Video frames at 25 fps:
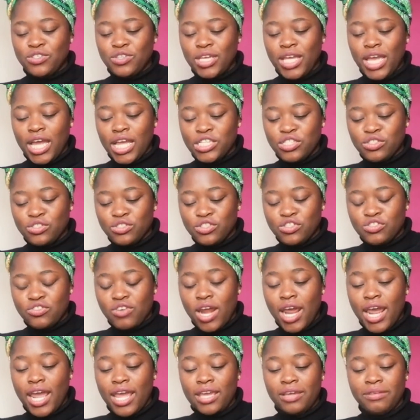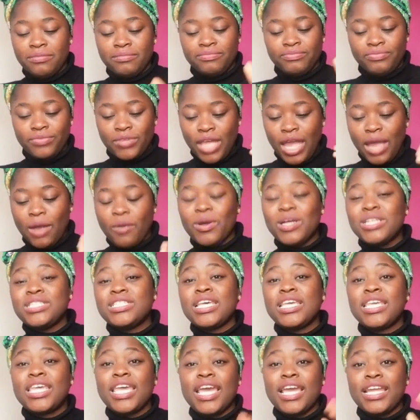You guys should try. Once
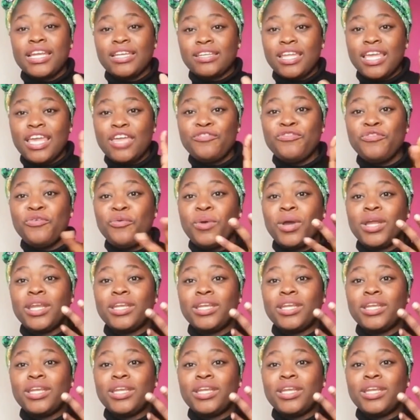again, if